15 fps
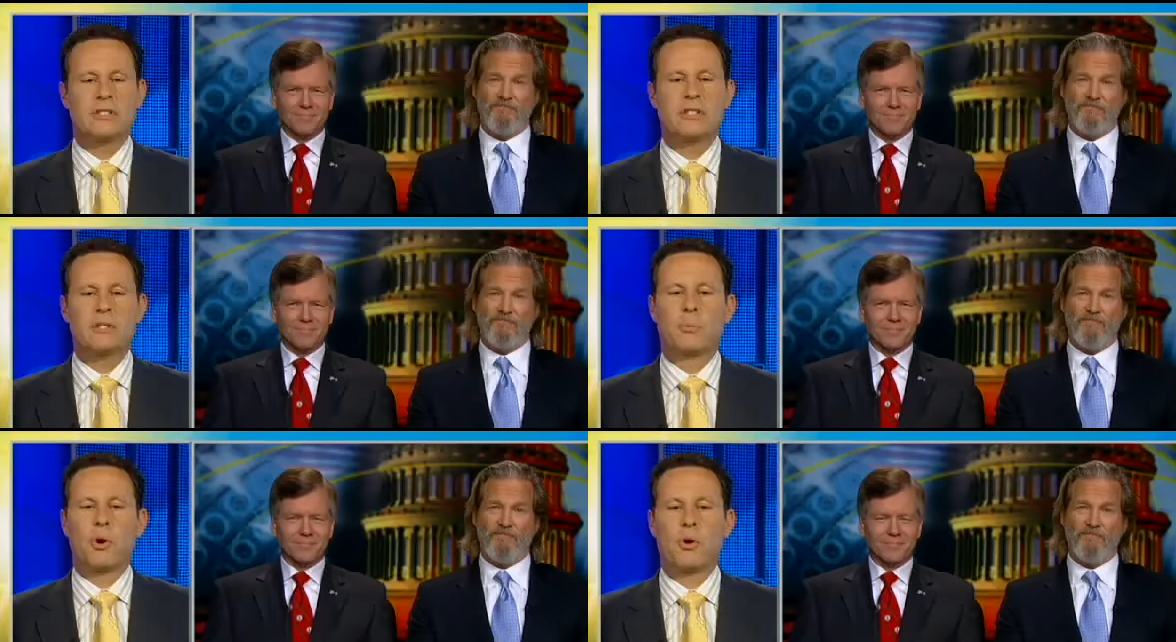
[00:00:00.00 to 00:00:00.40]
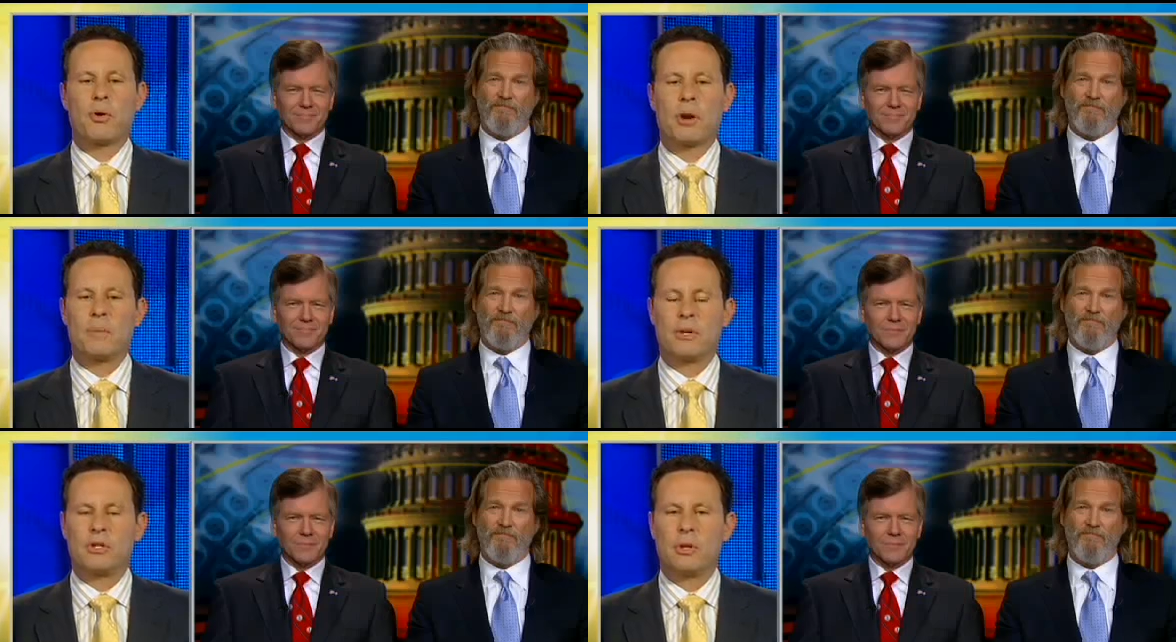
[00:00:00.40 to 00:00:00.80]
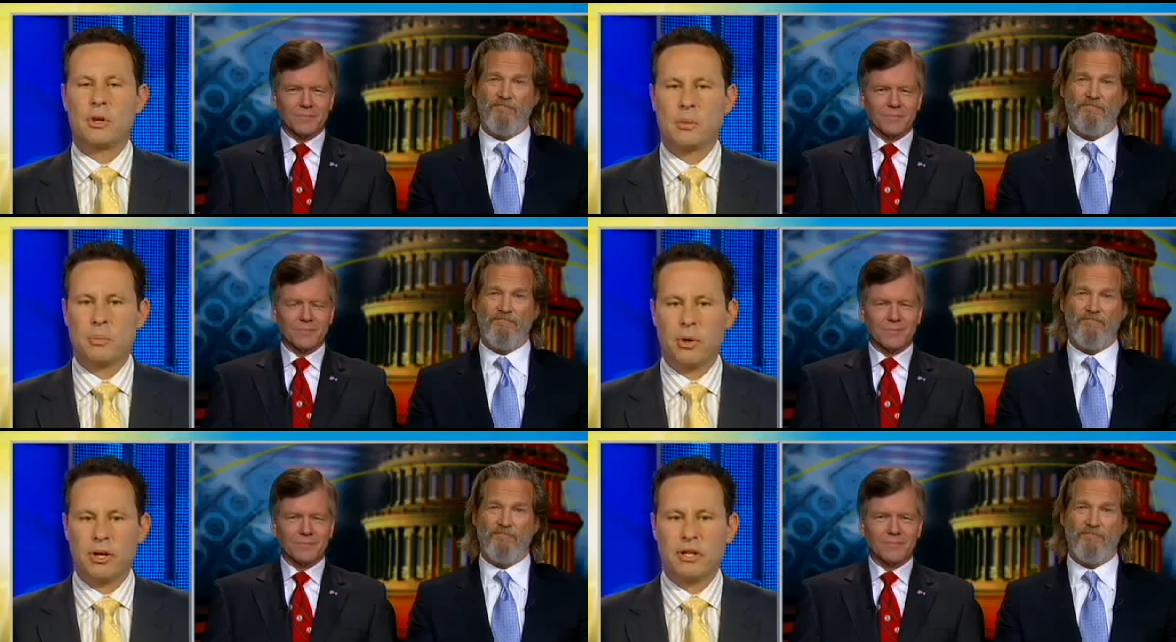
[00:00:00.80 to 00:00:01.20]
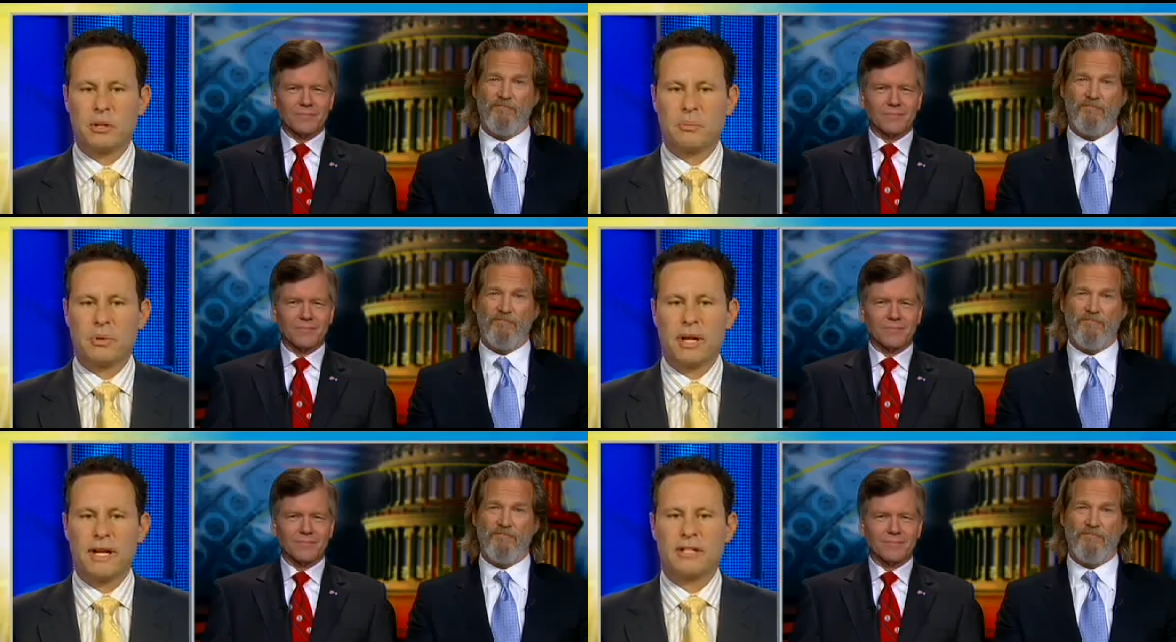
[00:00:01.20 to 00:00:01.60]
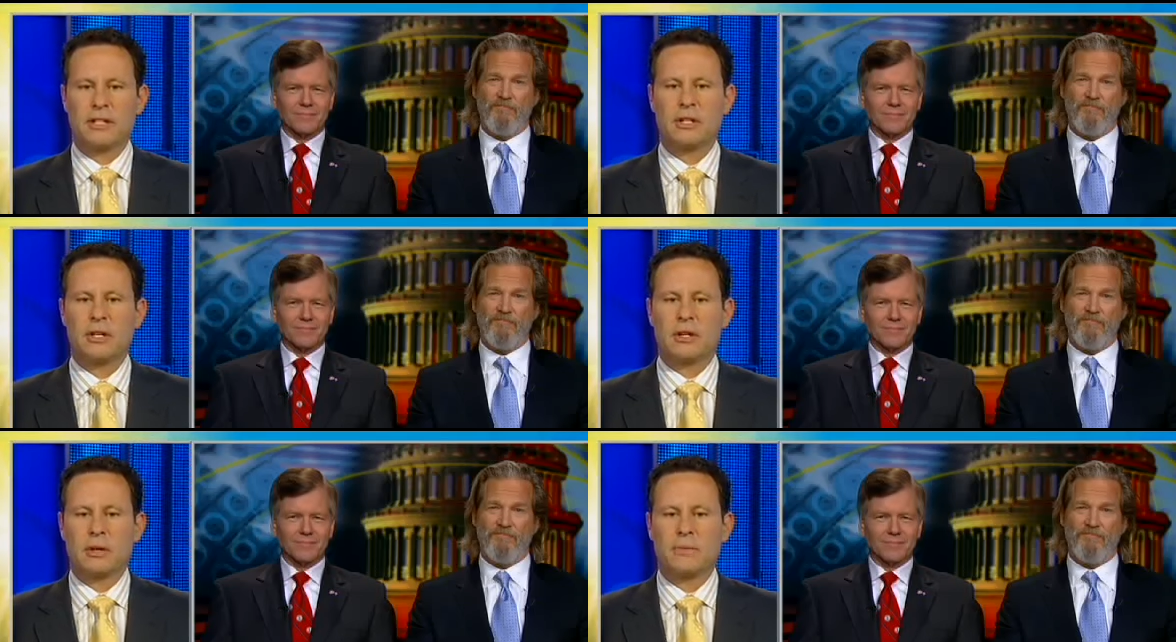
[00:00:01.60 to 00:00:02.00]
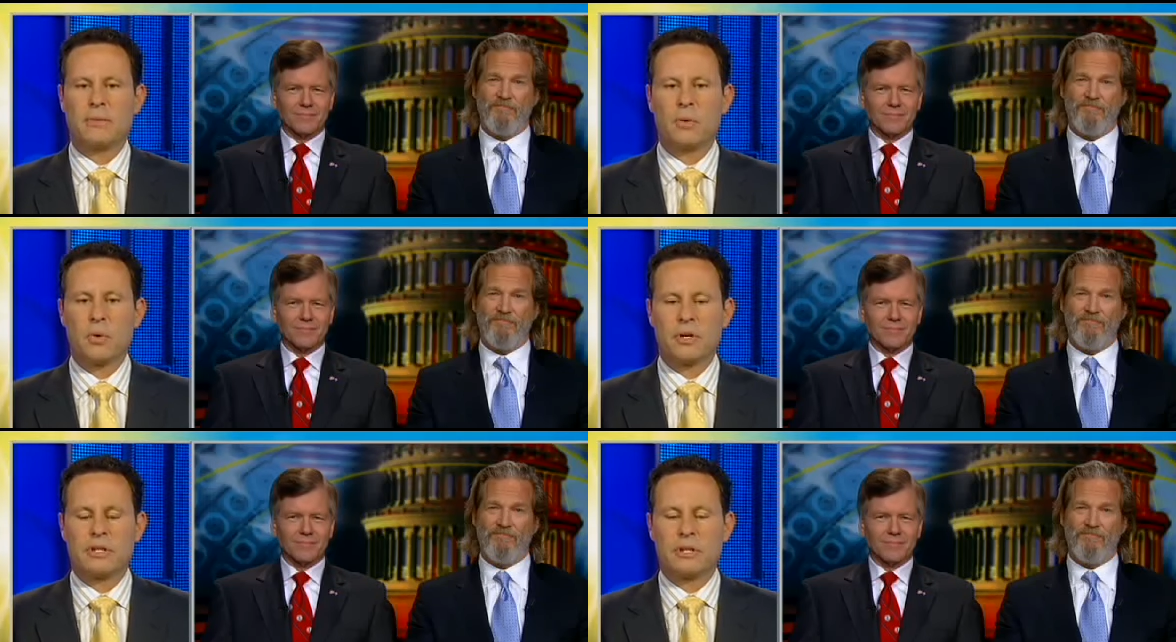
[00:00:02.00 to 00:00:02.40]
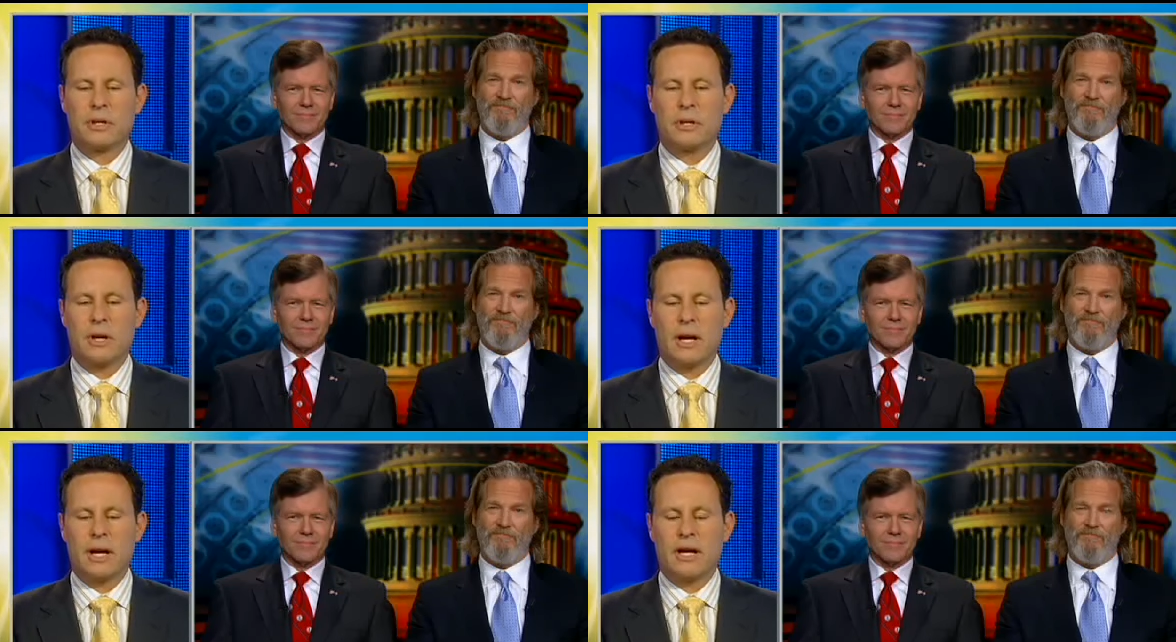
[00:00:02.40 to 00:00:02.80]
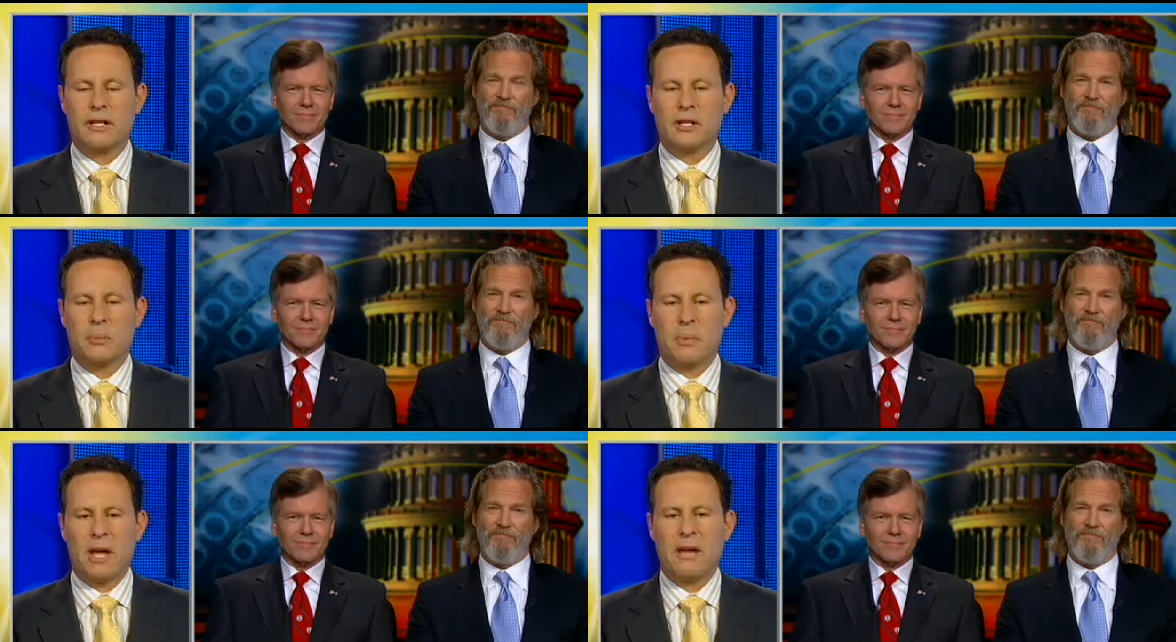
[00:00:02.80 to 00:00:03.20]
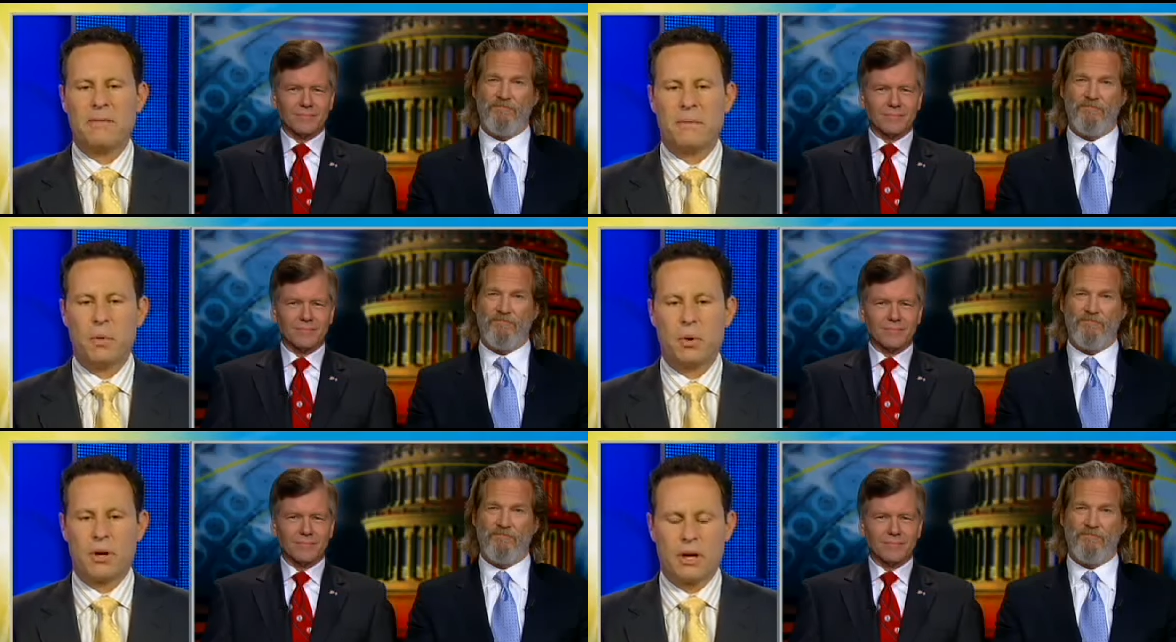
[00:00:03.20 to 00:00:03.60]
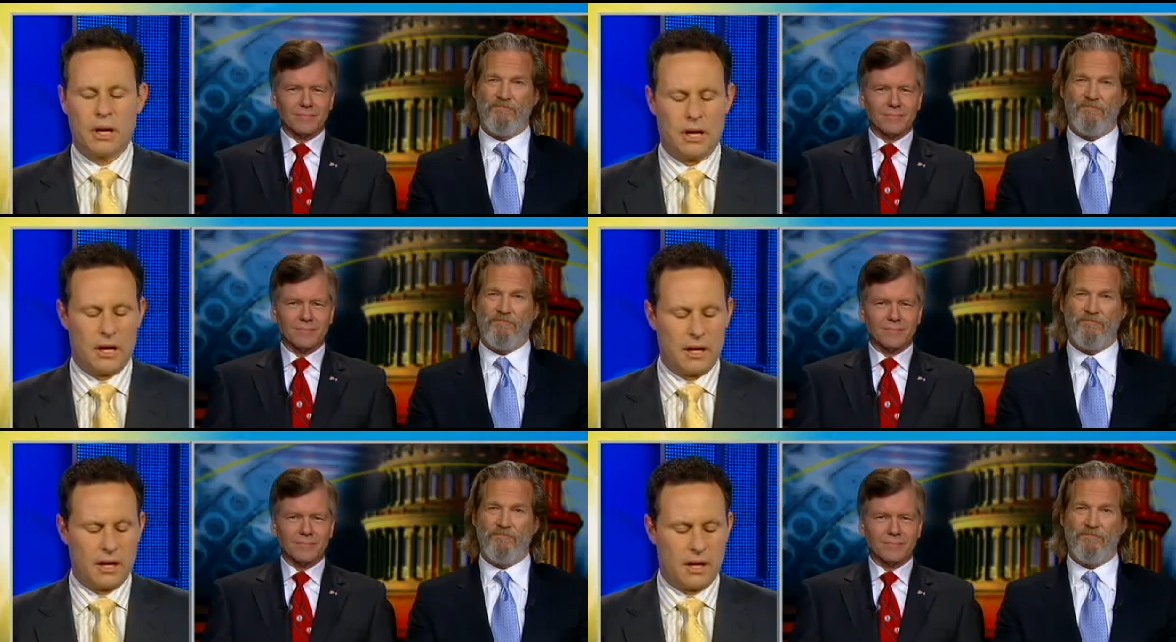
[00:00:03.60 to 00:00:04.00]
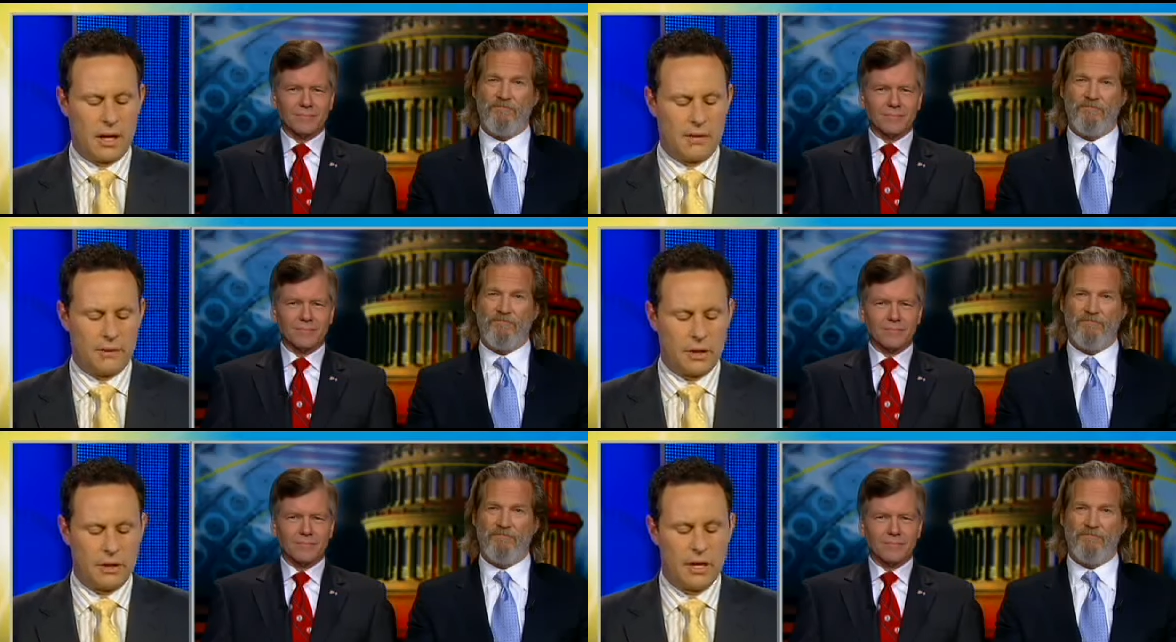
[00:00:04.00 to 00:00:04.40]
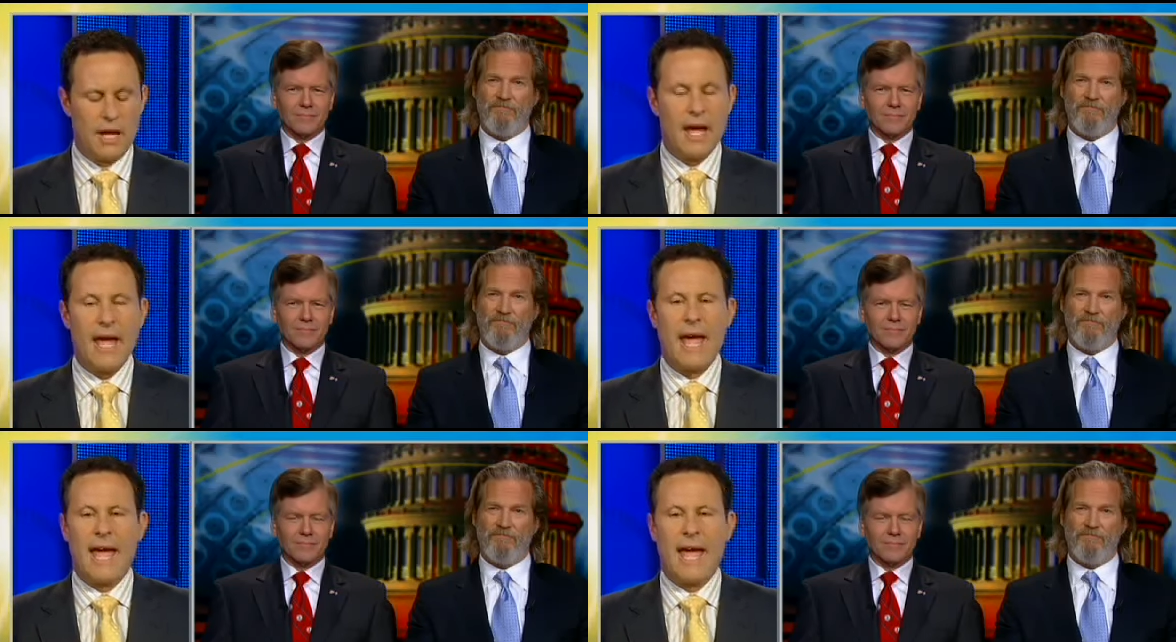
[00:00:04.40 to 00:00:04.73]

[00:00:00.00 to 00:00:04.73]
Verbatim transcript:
Speaker 1: is a program that you can put into place and you can afford to uh, to pay for, uh, Governor.